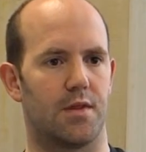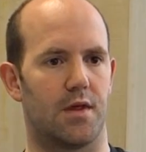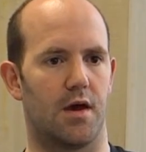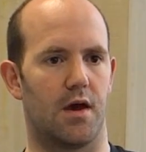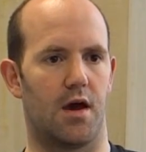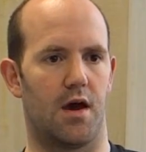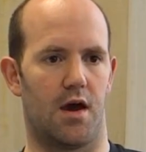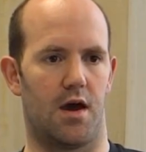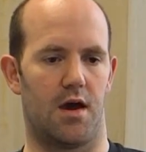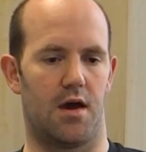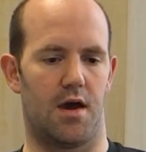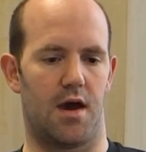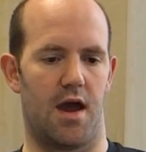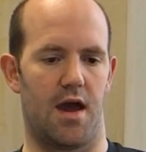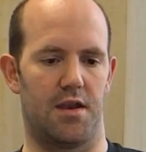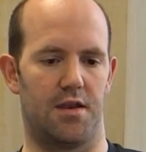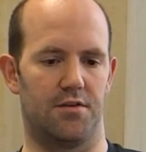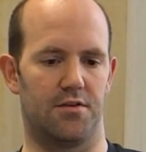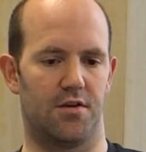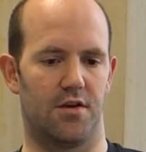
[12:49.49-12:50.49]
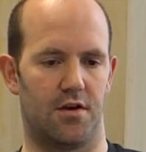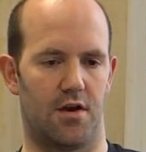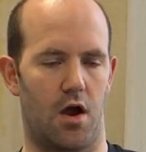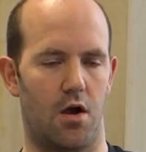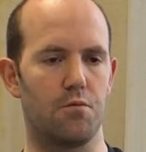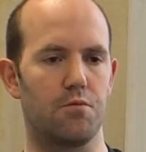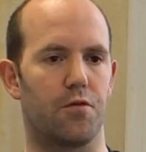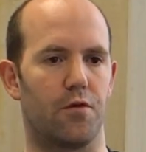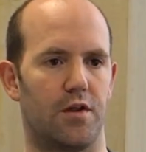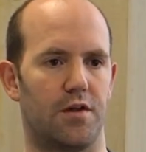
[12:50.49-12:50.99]
Uh, and
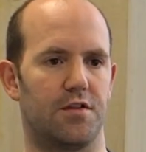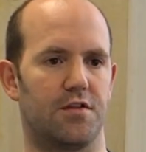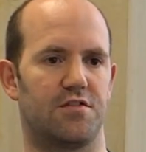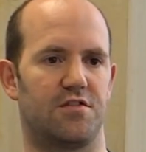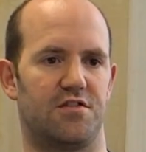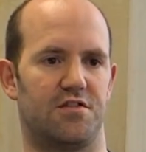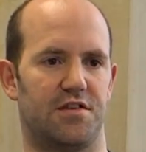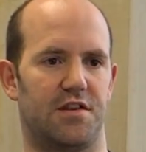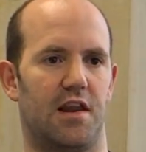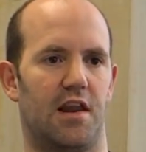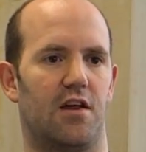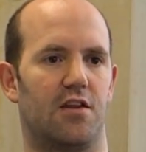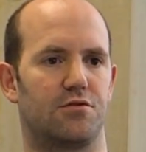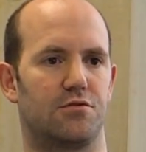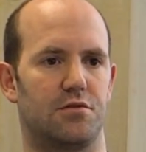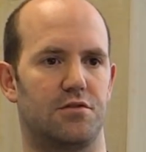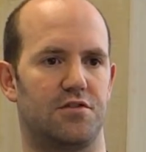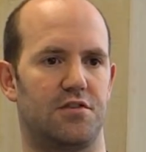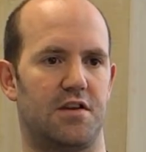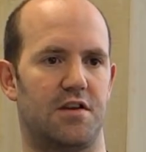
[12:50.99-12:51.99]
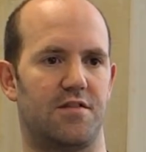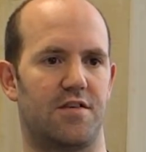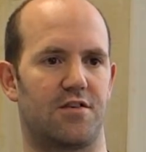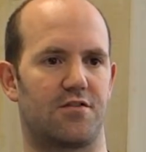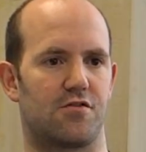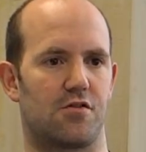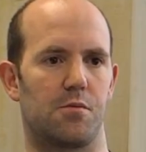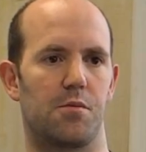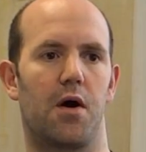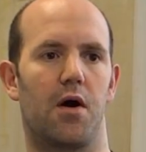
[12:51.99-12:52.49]
hopefully this isn't the last we've seen of
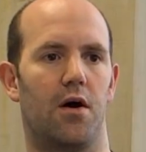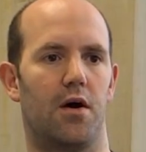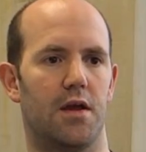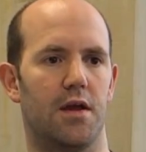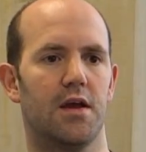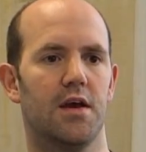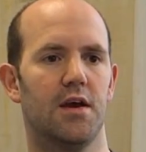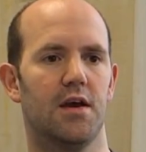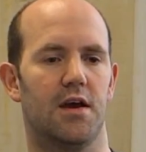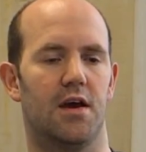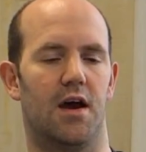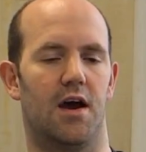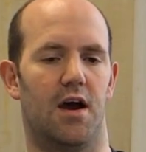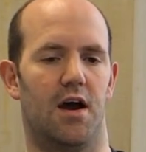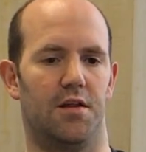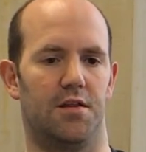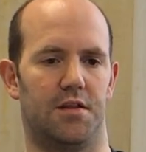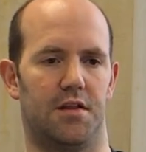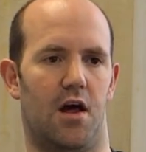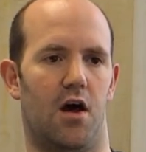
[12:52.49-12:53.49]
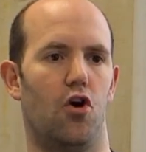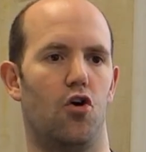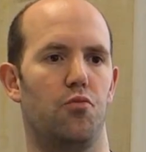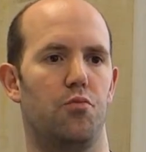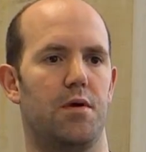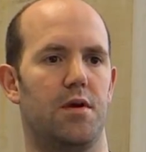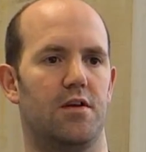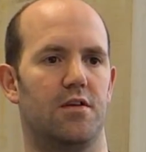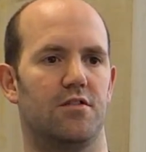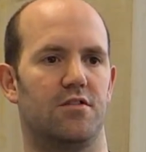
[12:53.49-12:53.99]
Astro Pi. Uh, I think the
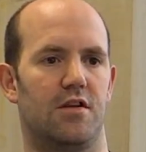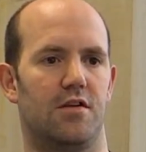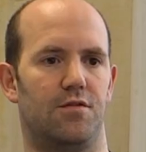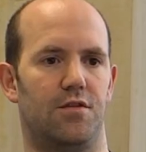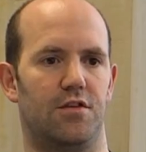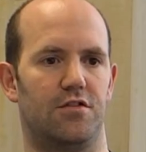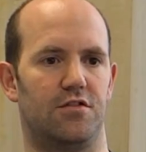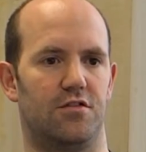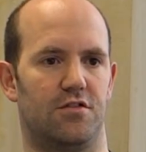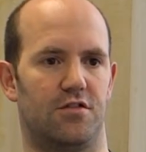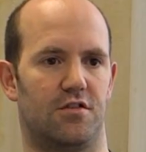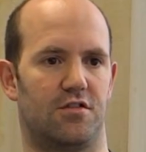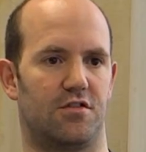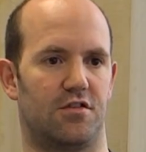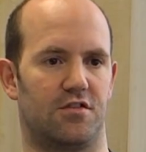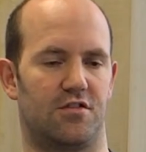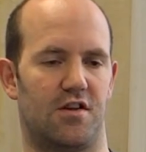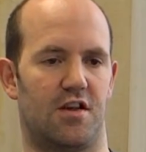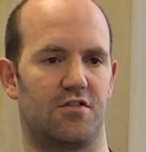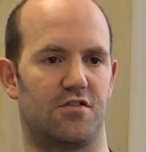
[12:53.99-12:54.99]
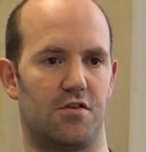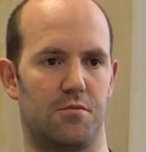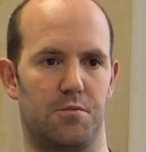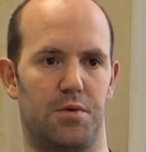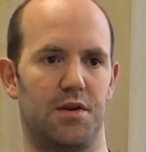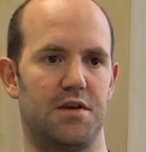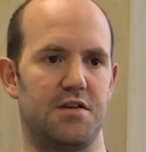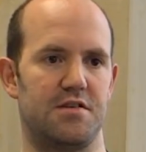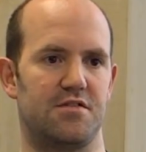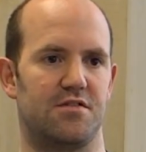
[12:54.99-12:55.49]
hope is if this is a successor,
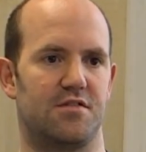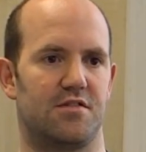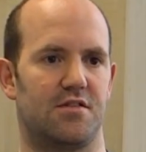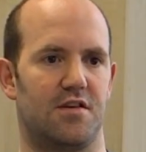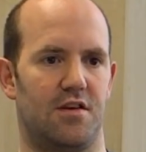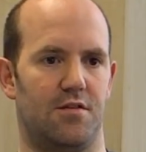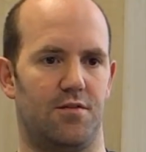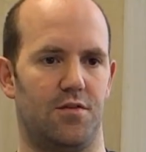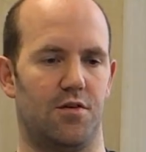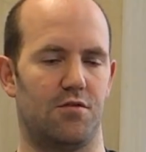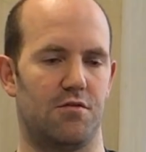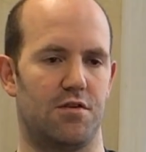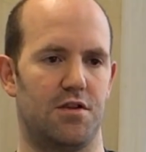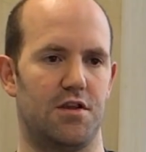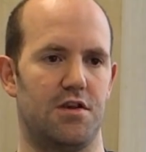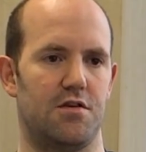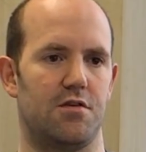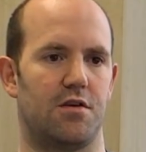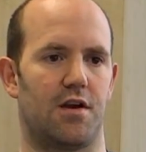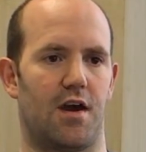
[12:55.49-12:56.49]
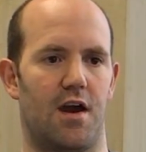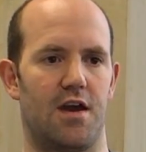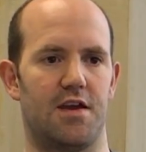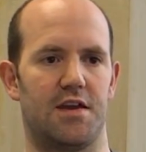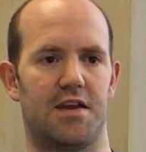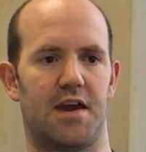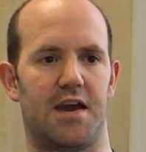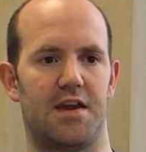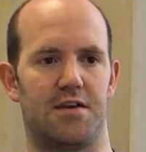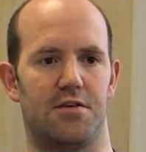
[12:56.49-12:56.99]
please, if you're in the UK,
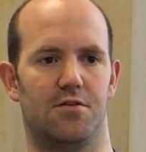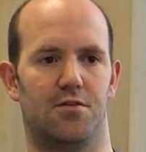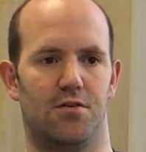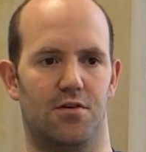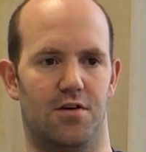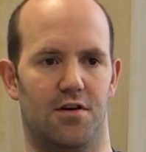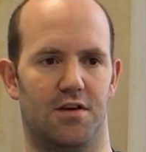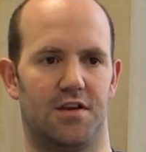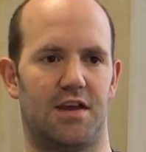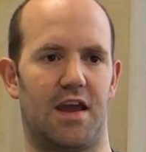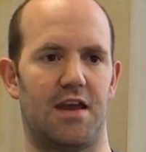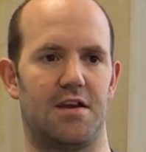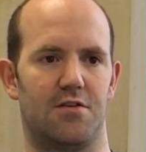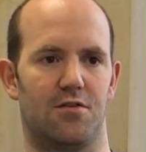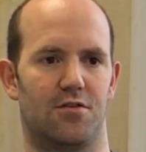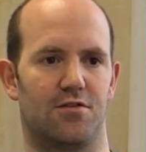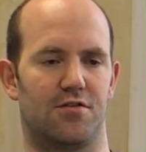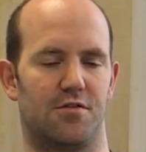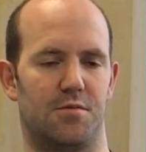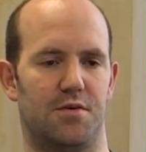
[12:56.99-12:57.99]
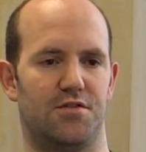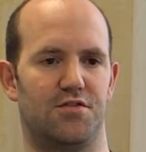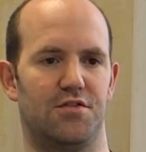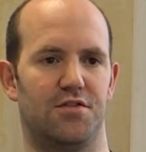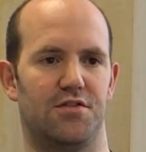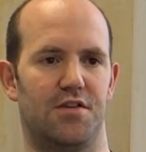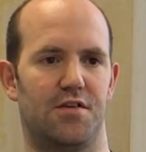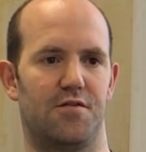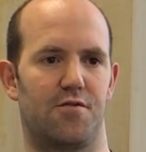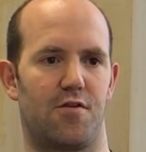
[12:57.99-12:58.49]
get your get your
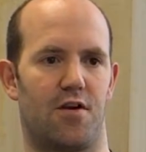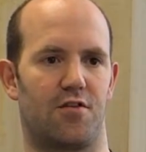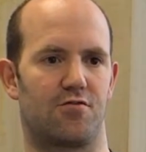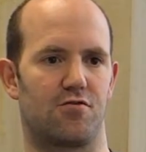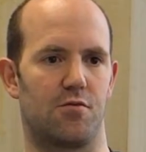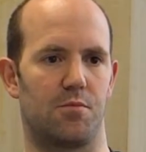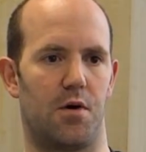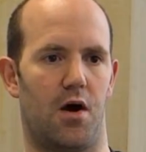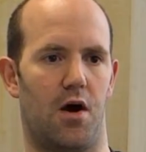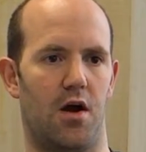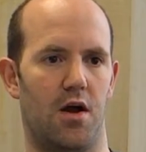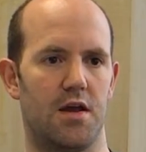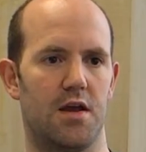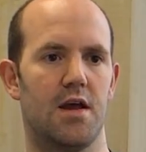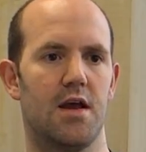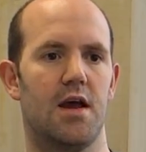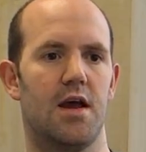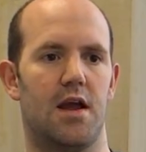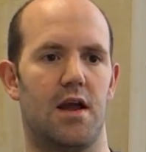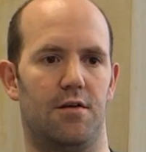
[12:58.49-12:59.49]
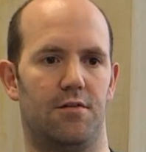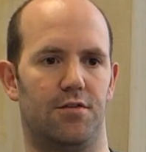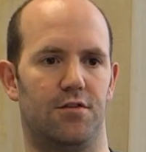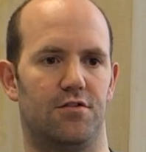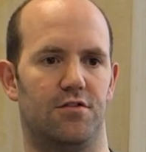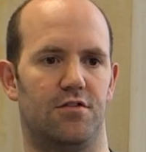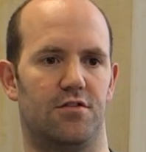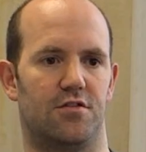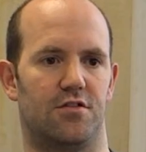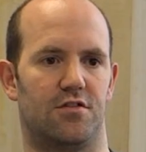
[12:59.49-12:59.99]
submissions in for Pi. If
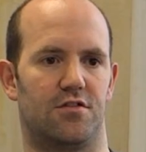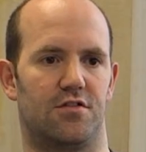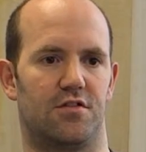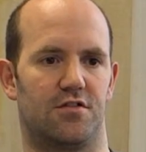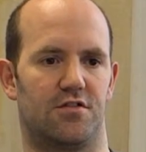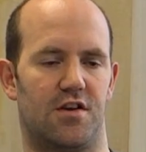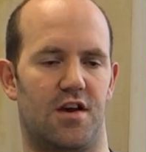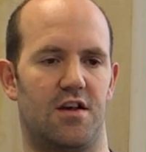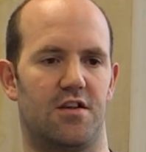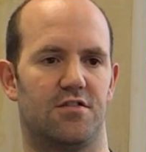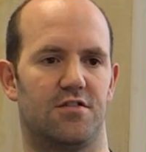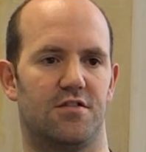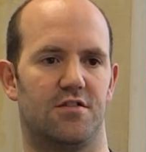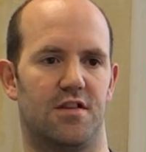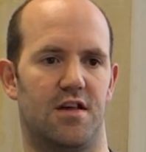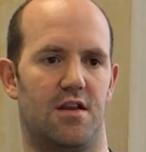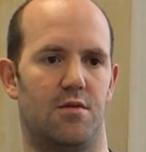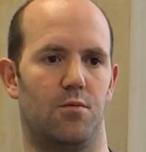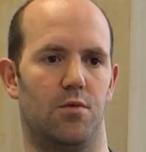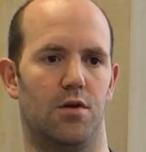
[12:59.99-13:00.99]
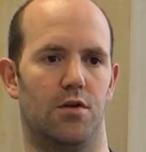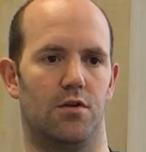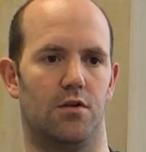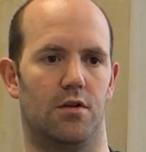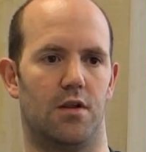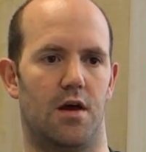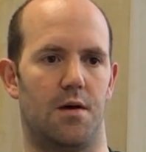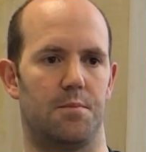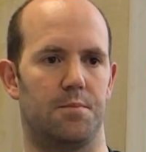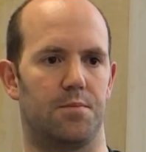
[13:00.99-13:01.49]
this is a success, then
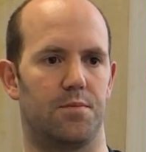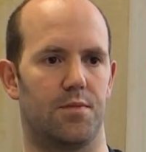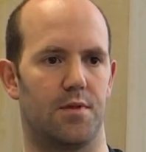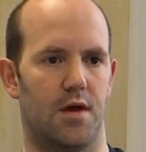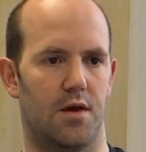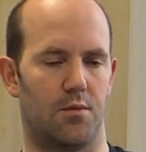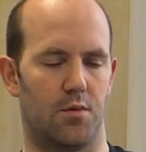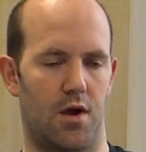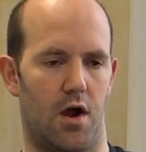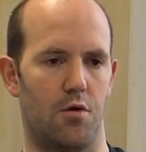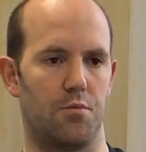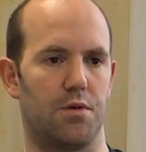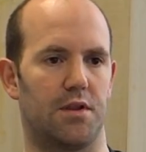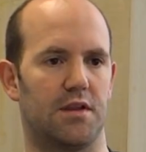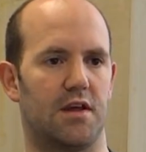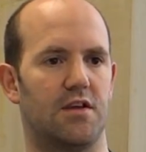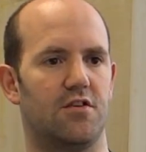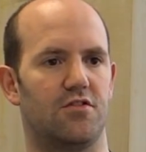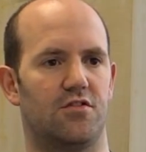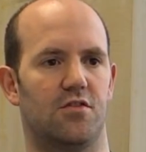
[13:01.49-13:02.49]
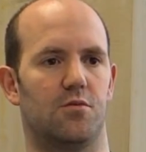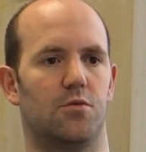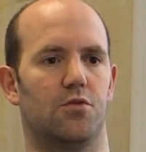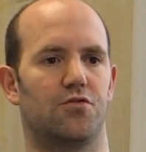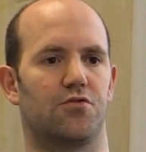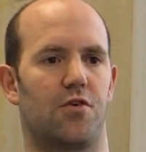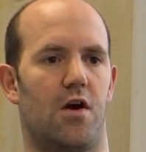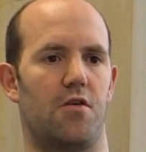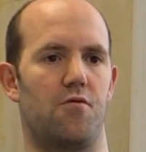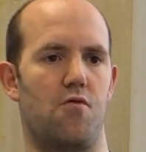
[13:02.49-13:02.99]
we'll um, we're hoping that ESA will
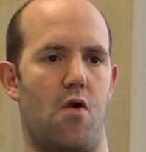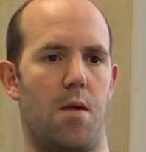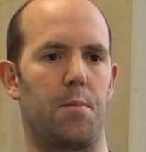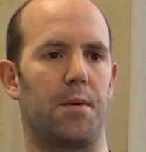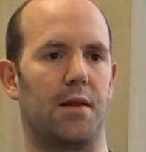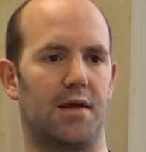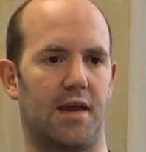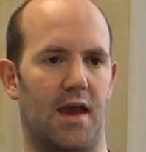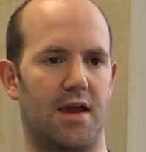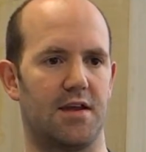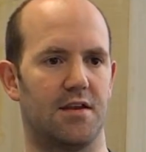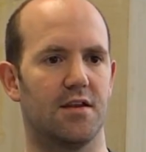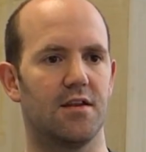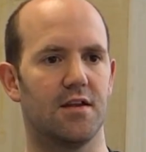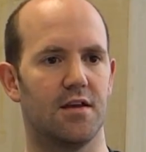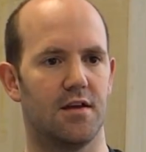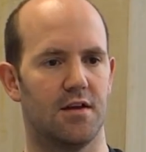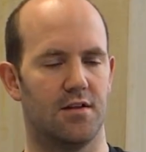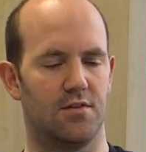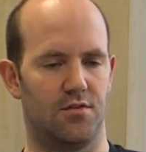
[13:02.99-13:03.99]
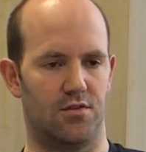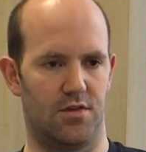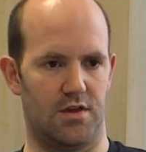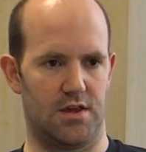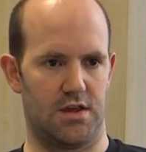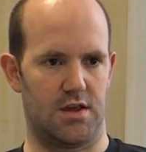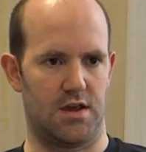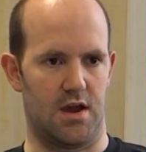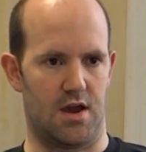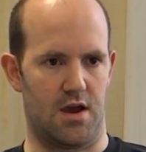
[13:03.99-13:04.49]
try and replicate
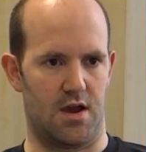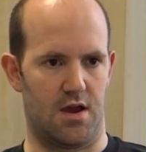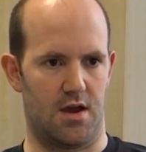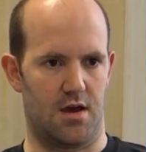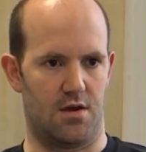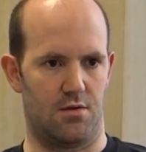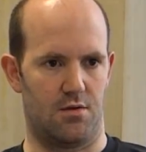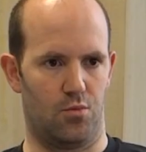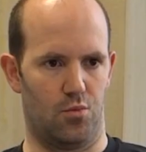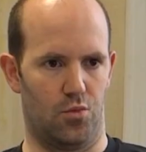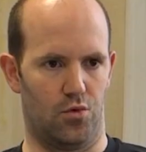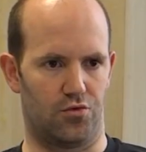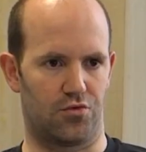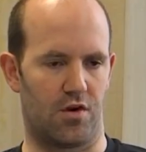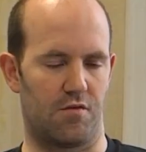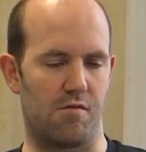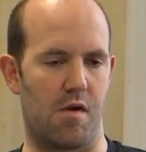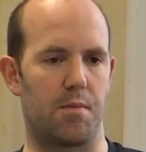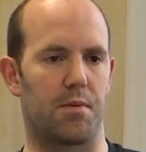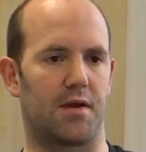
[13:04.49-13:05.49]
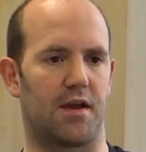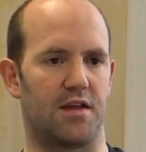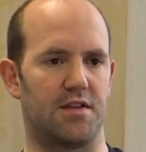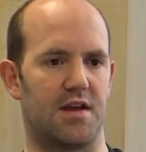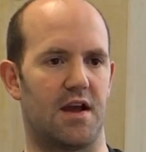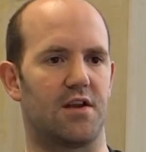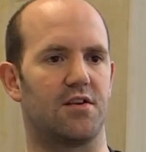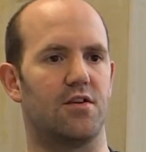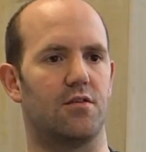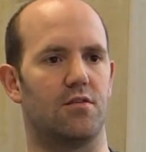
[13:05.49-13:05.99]
the uh, will try and replicate
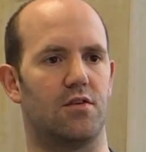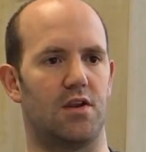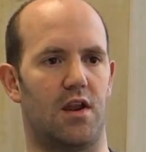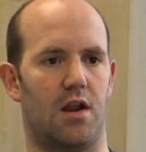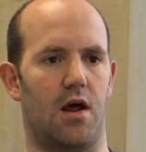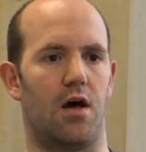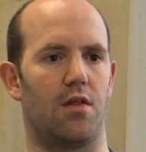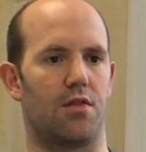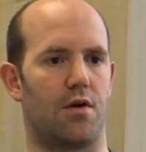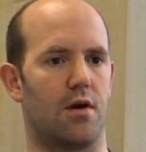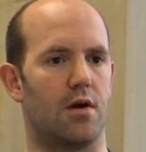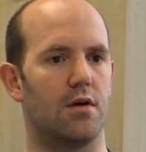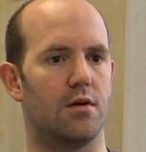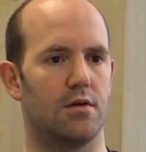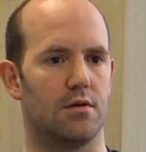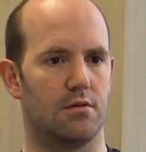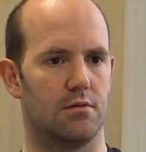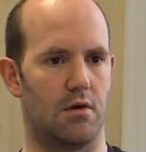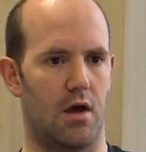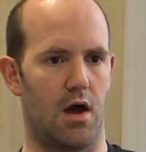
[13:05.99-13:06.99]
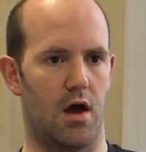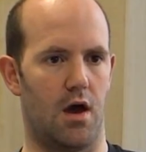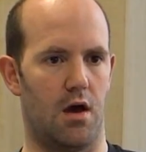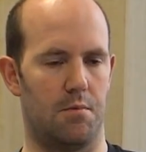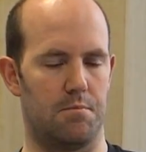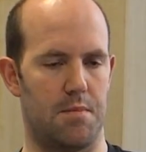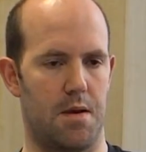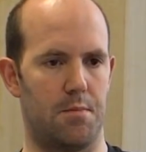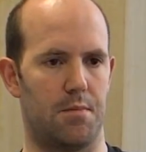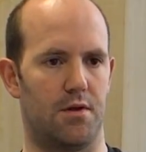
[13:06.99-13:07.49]
the activity in other
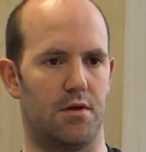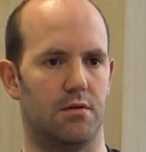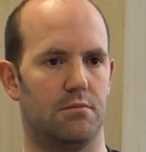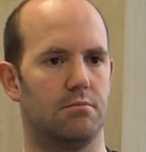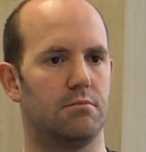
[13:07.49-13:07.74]
um, member